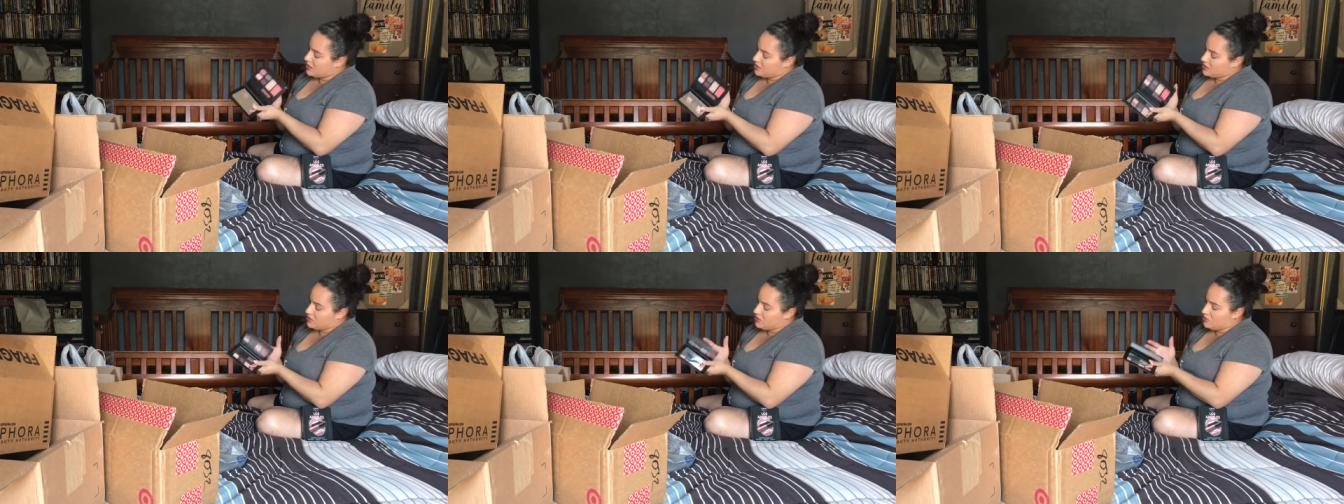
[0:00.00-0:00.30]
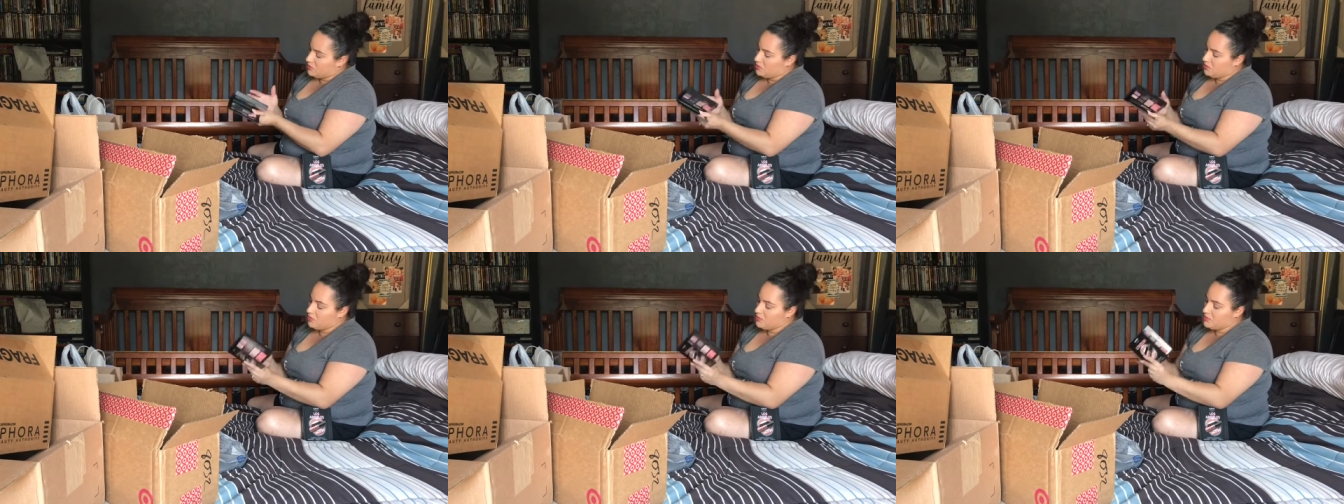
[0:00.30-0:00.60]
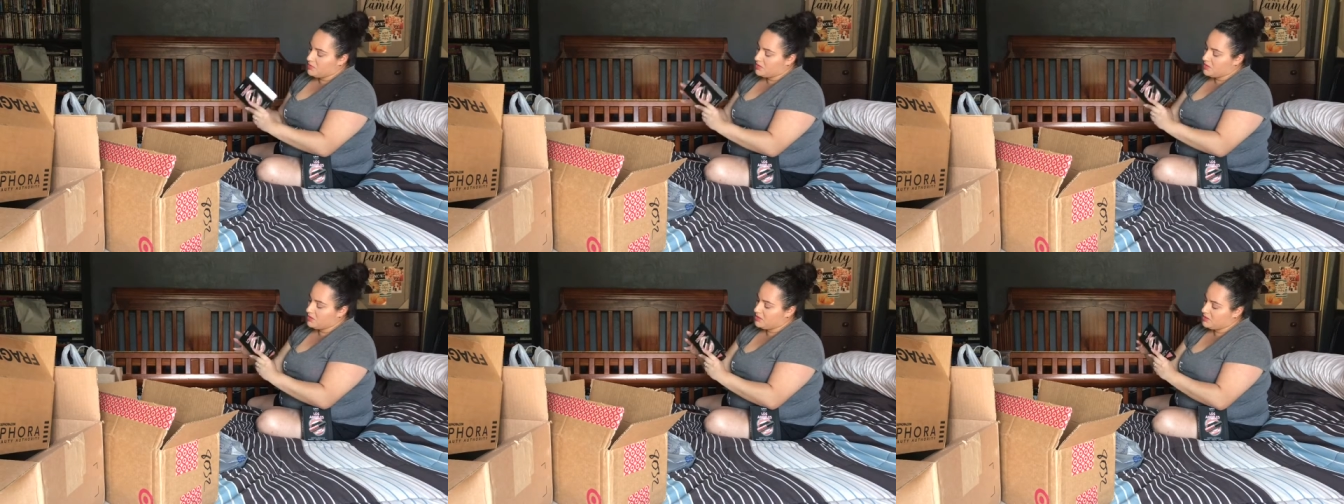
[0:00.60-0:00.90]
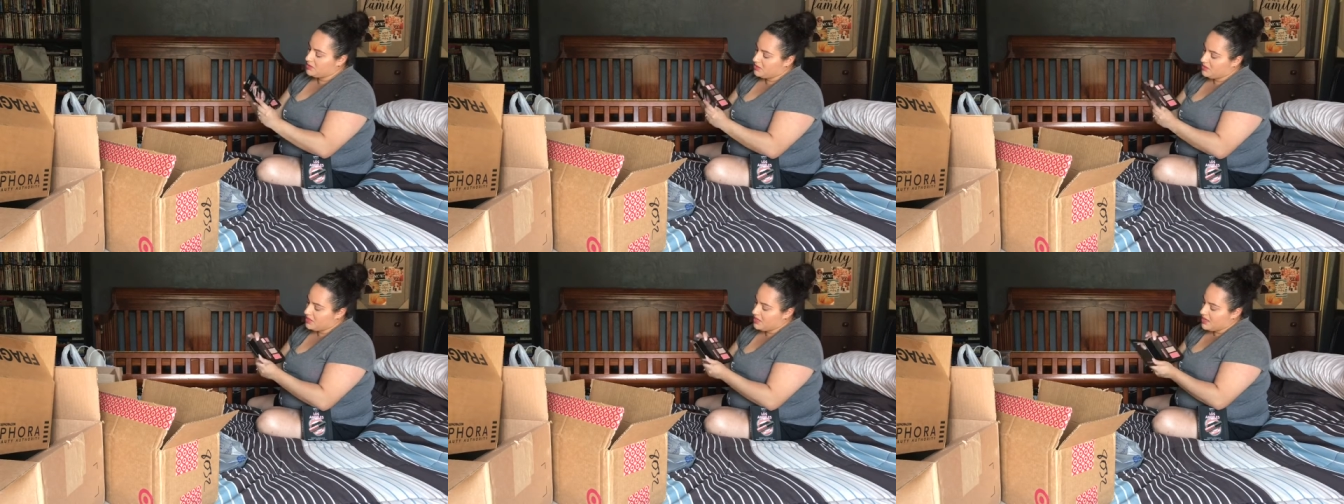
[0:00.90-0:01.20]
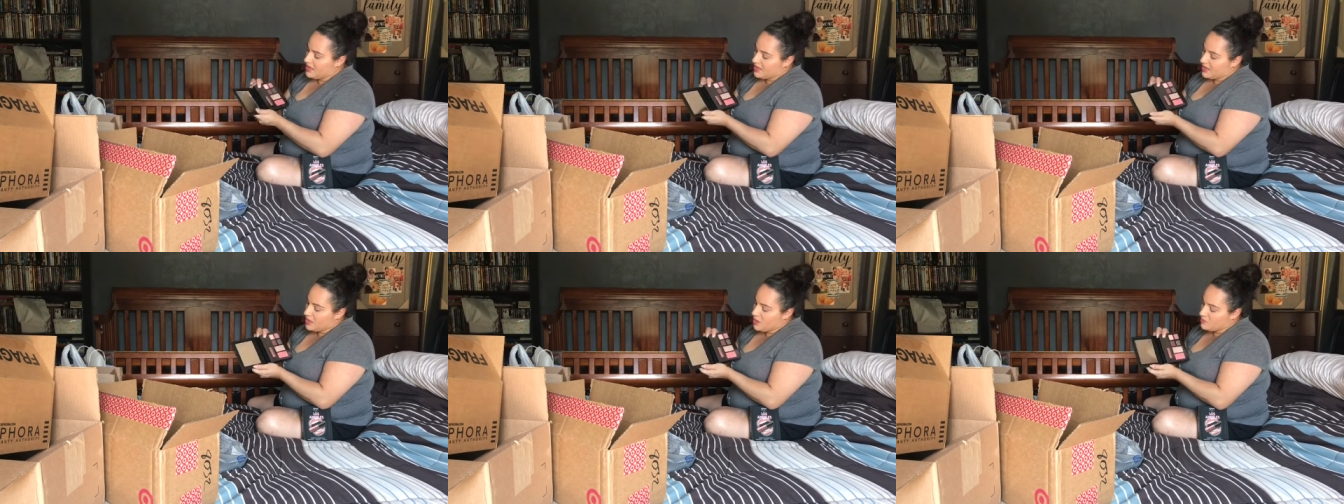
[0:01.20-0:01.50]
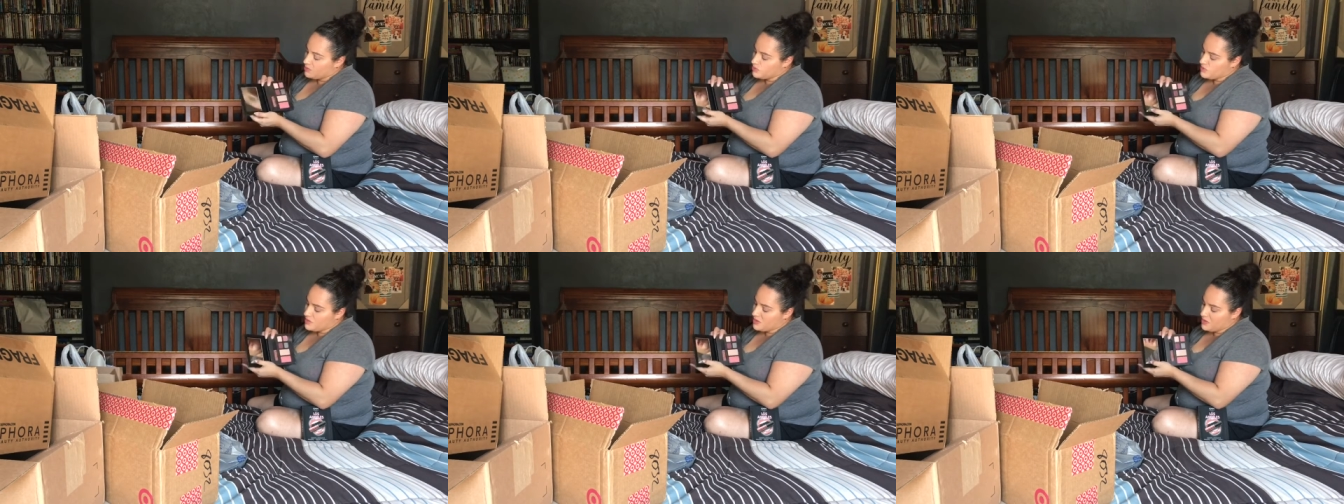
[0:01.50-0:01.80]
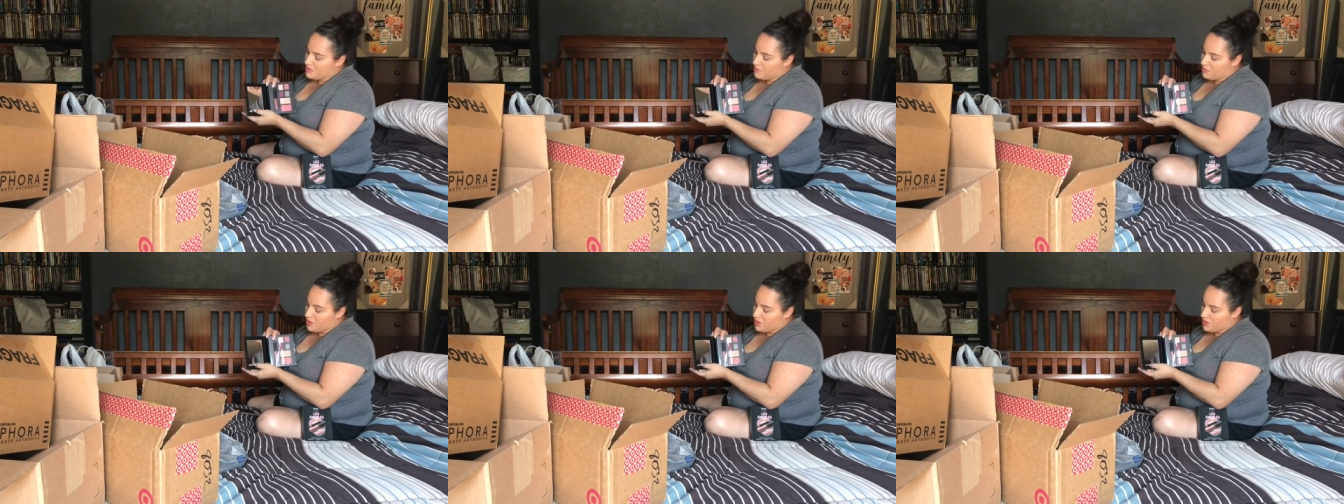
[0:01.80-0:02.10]
So, oops, Comes with
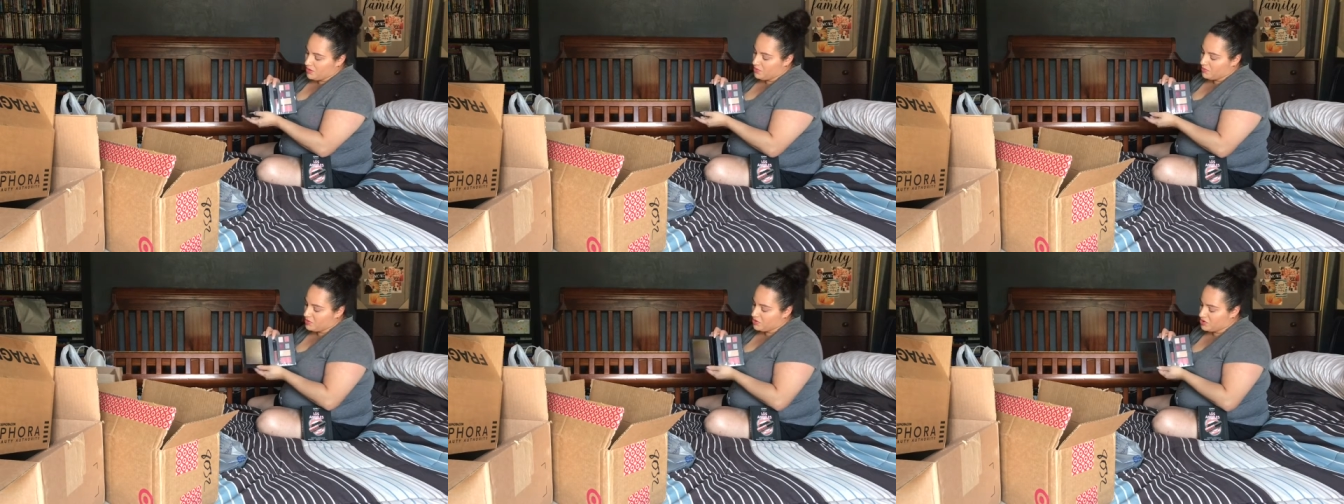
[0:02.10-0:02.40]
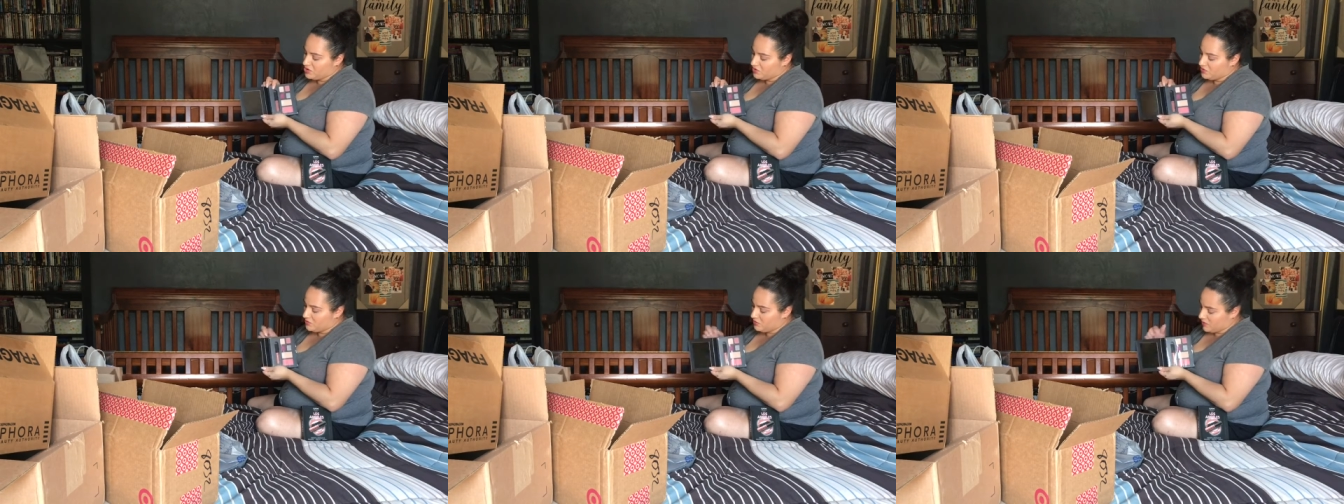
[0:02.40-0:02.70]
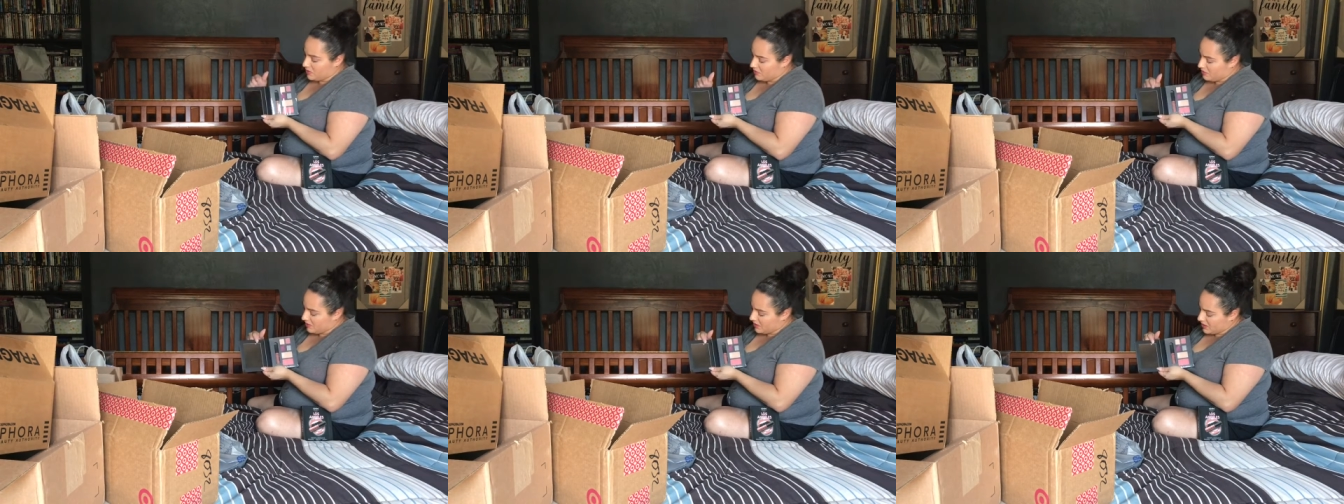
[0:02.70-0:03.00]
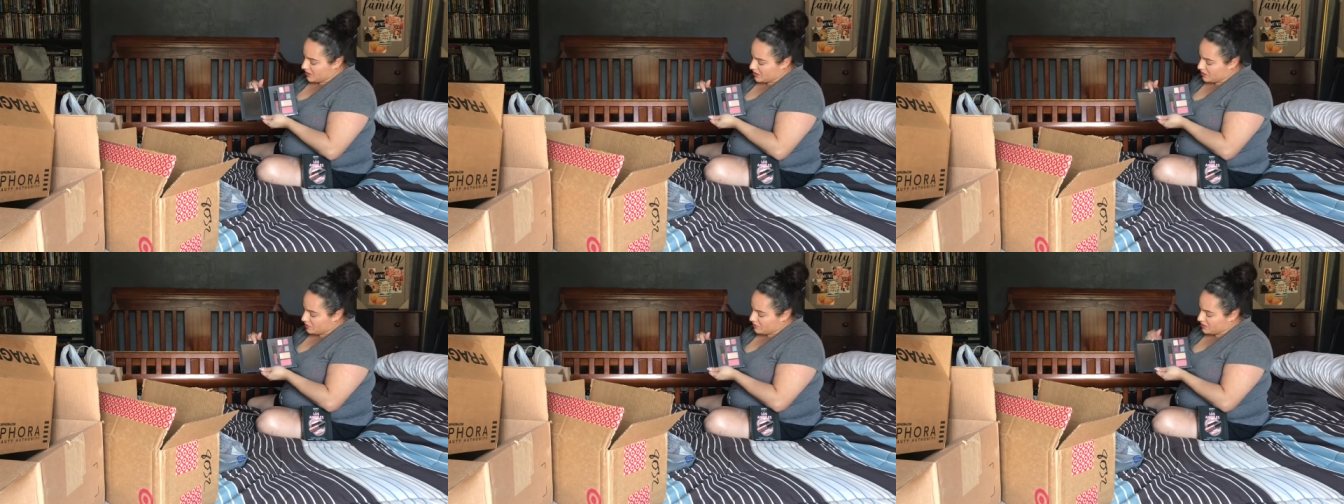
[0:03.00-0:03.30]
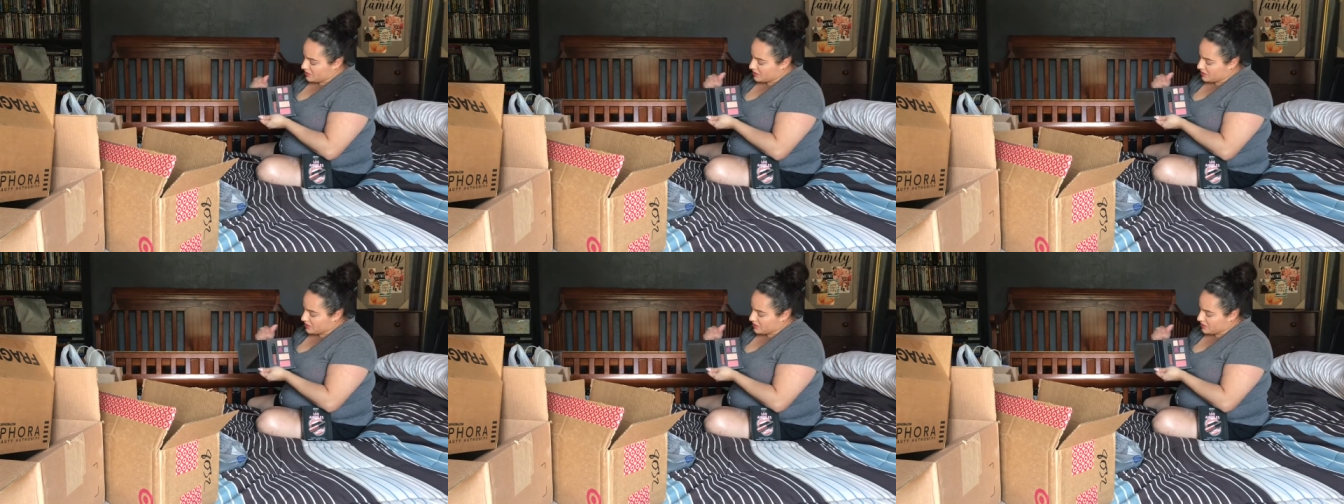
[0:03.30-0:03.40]
a mirror, which is really, really cute.